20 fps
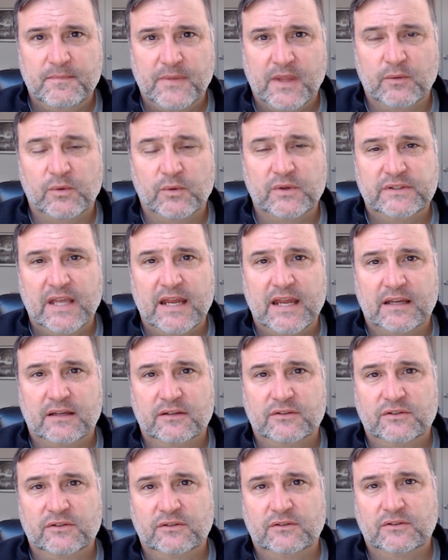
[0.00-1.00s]
it would
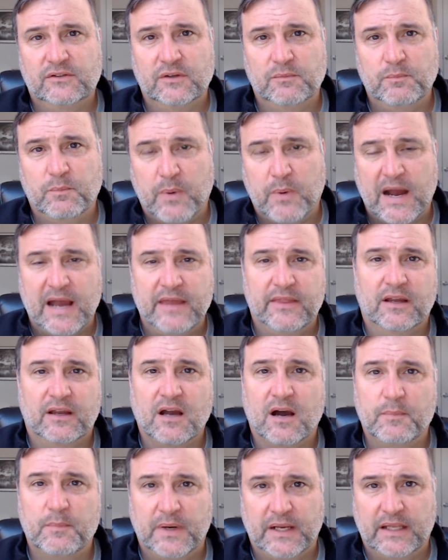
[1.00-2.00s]
take to buy the
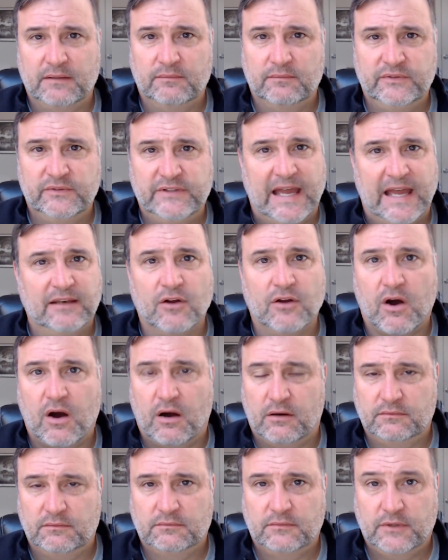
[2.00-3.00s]
company, debt and
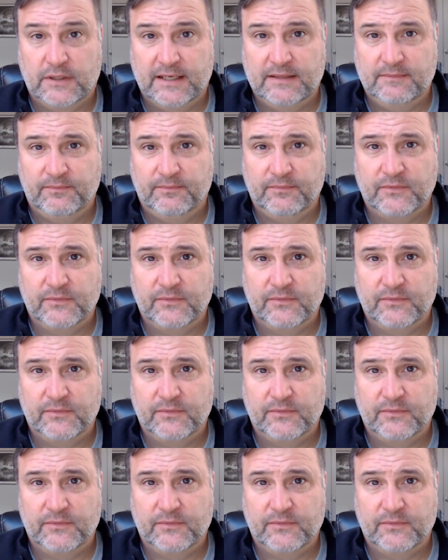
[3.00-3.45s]
all, right?